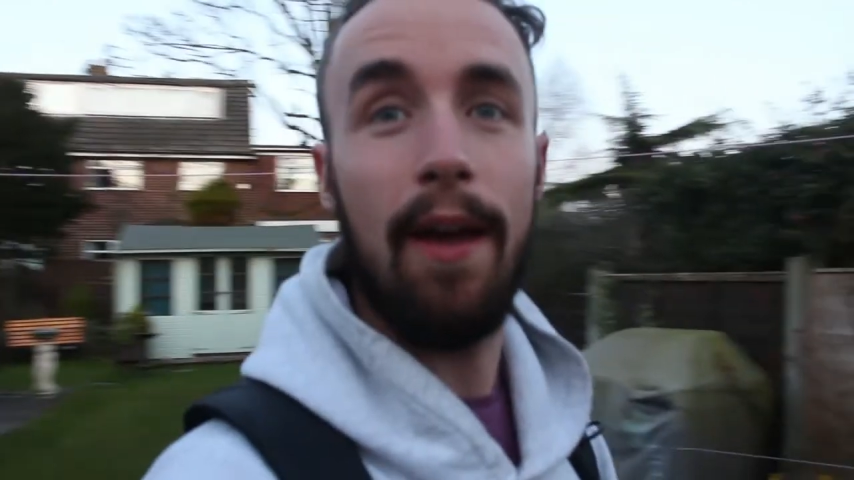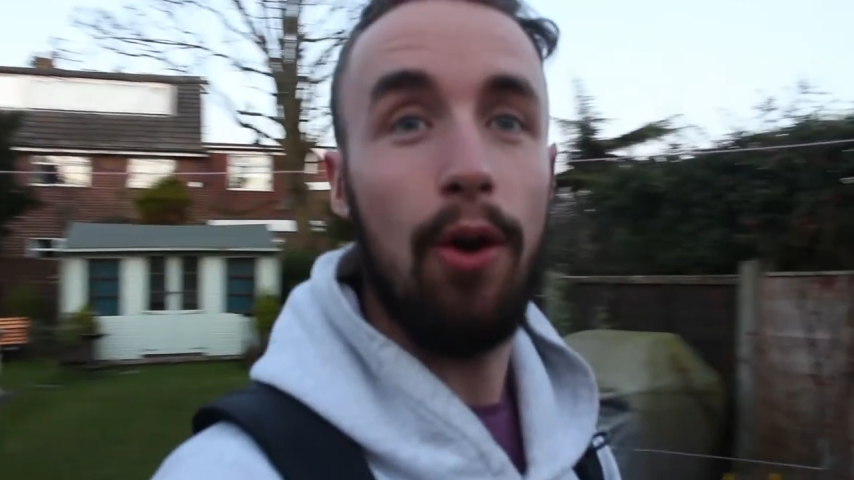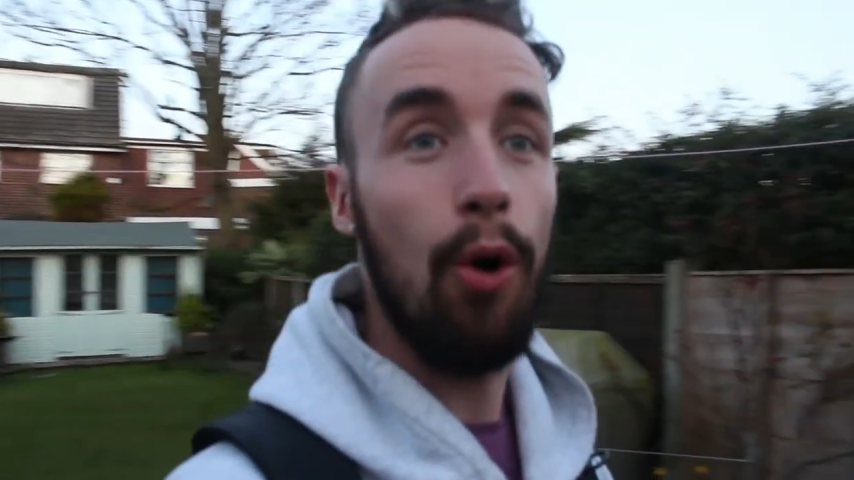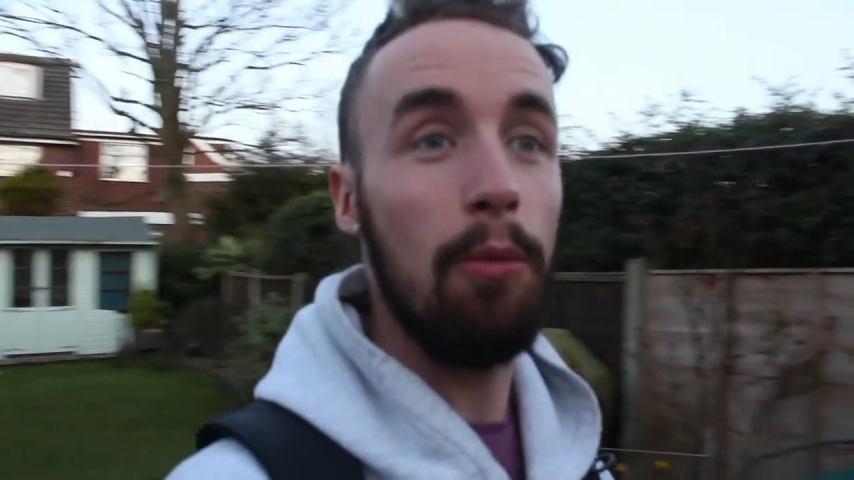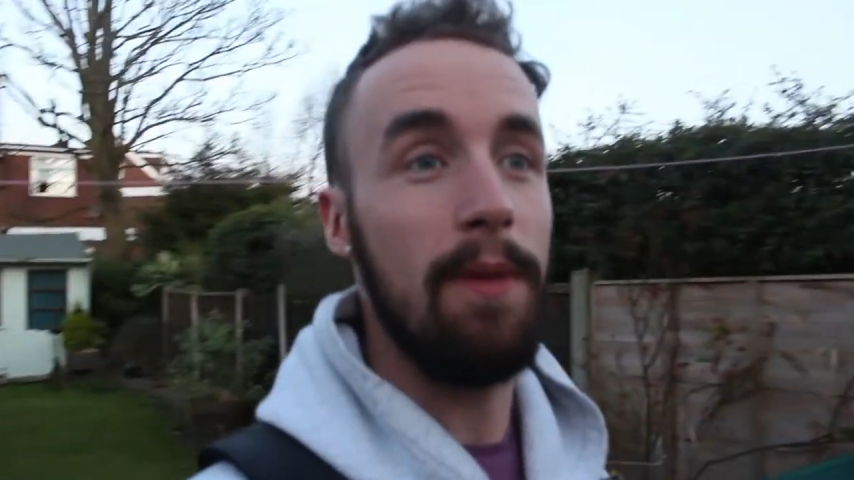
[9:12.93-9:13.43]
an
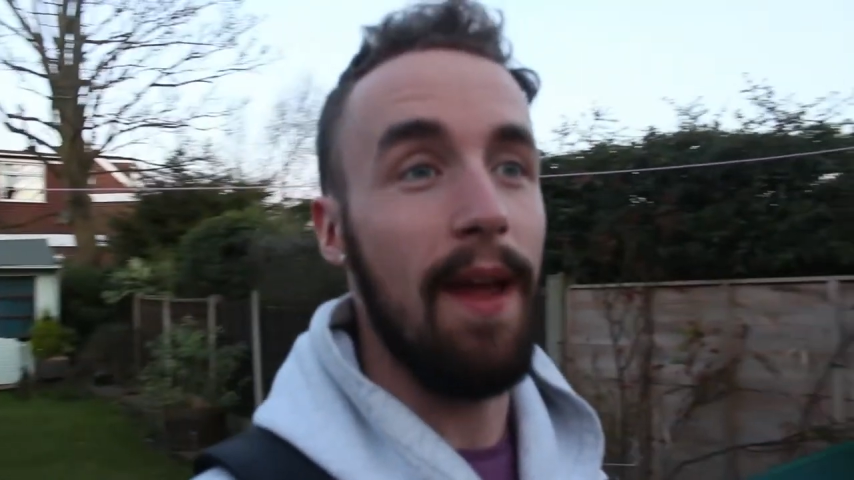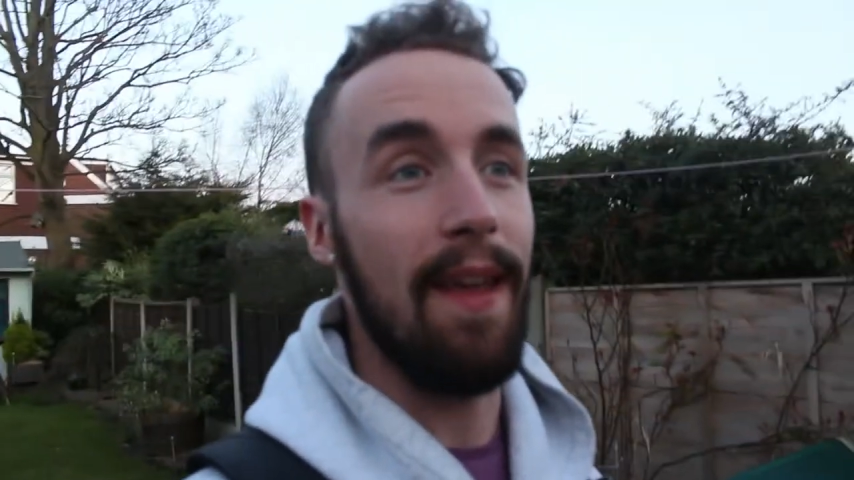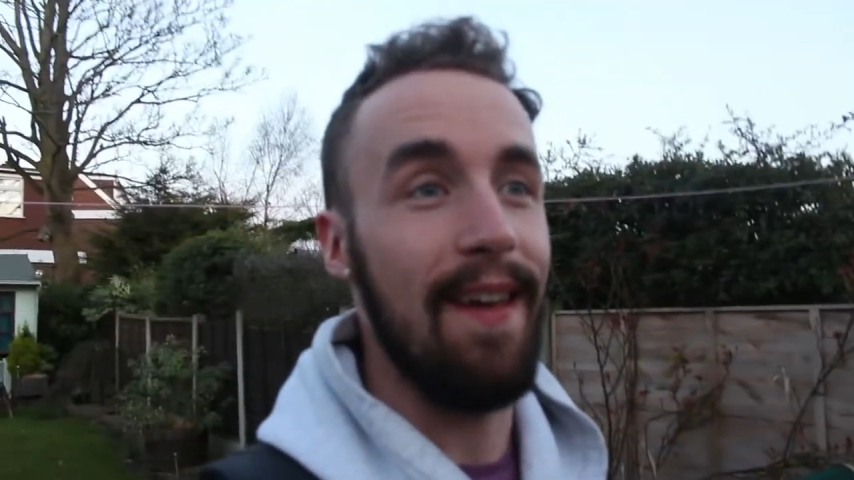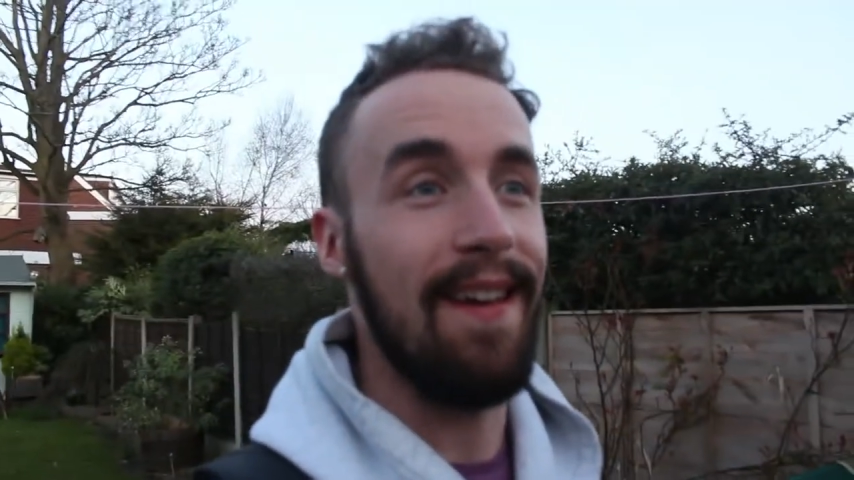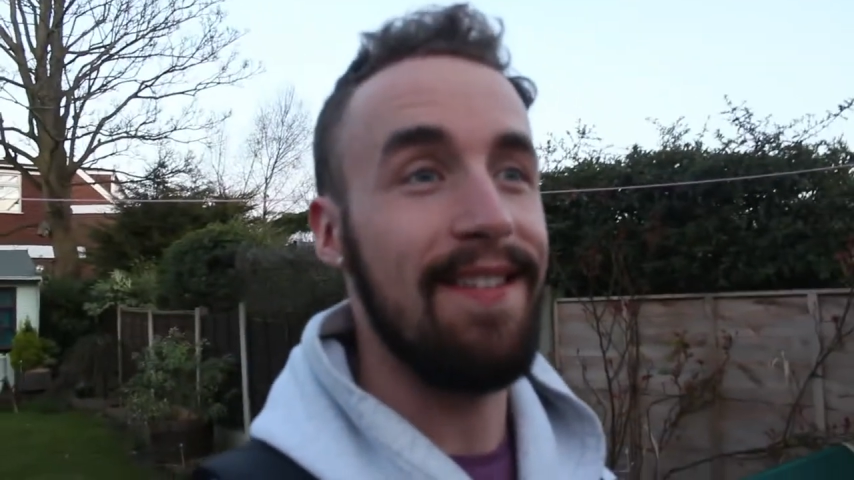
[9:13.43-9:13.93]

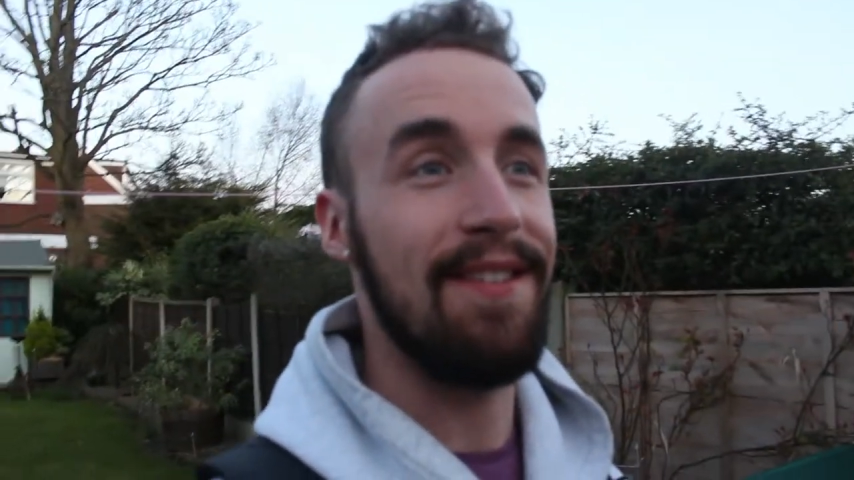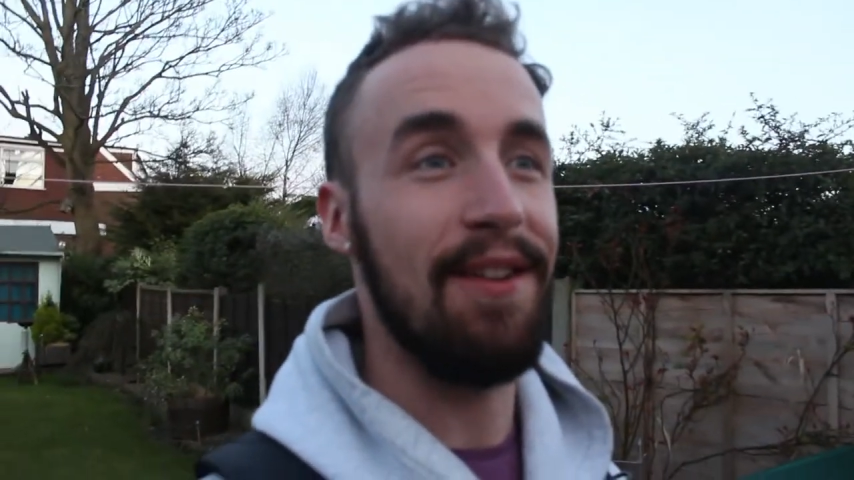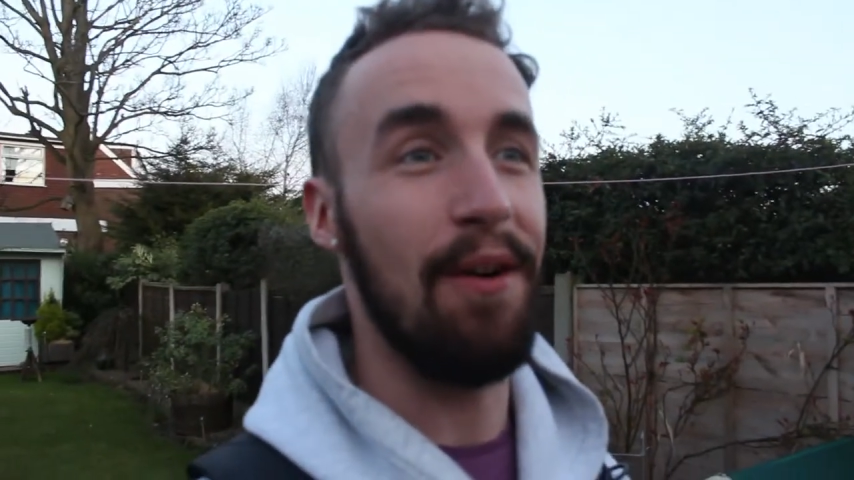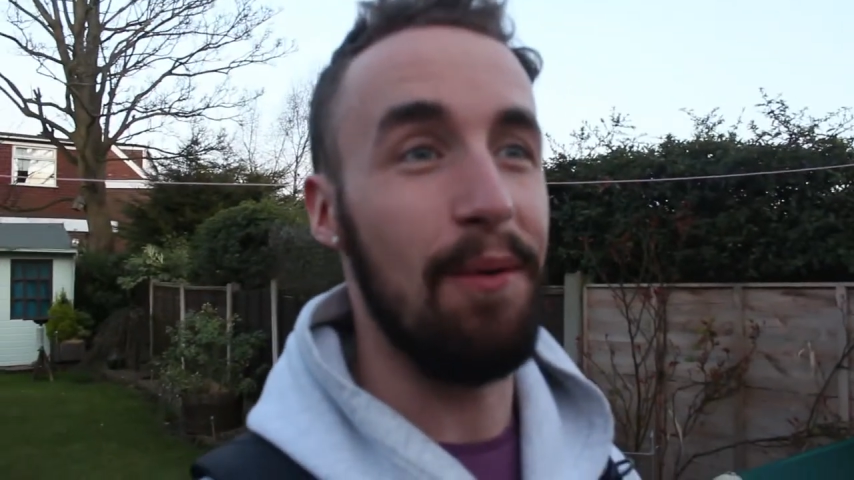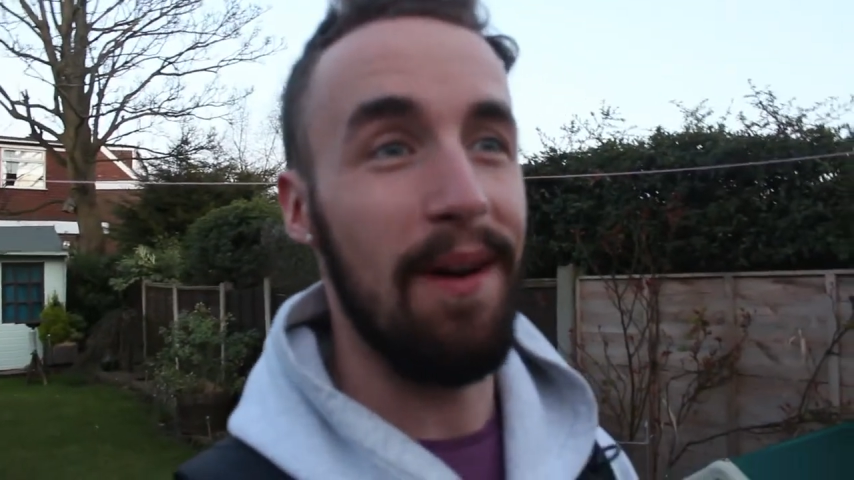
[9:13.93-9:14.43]
update.
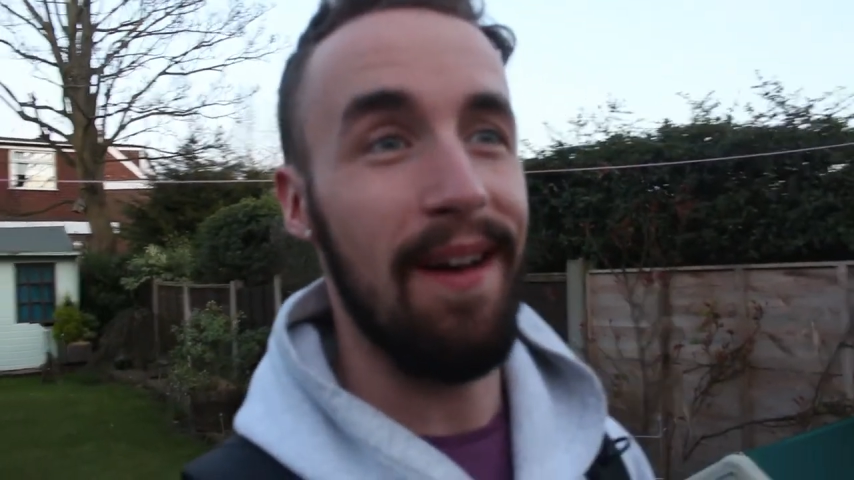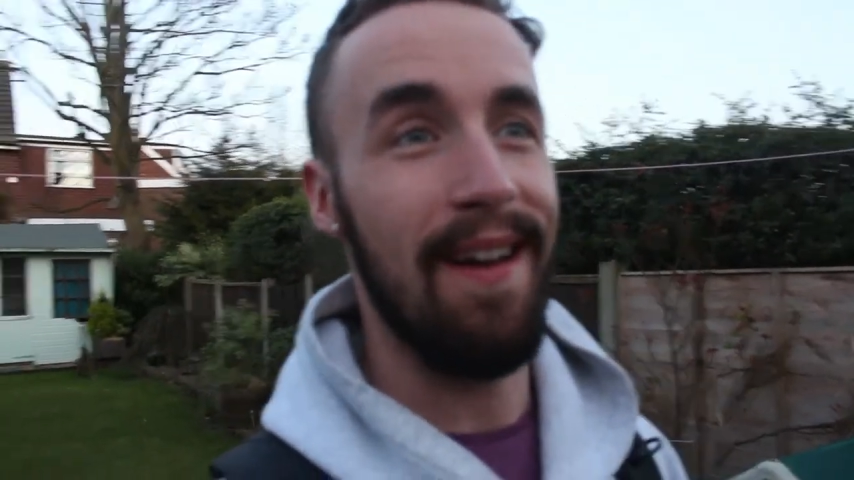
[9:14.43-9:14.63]
So